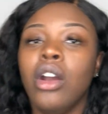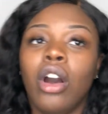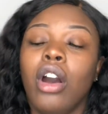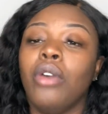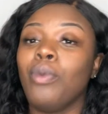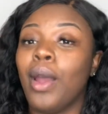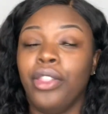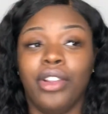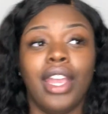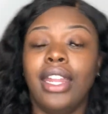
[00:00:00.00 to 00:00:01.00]
on
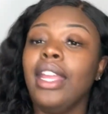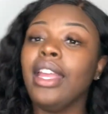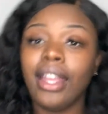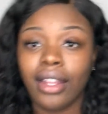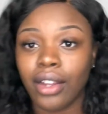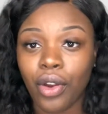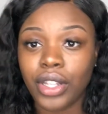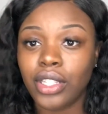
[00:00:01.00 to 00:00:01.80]
whether you're going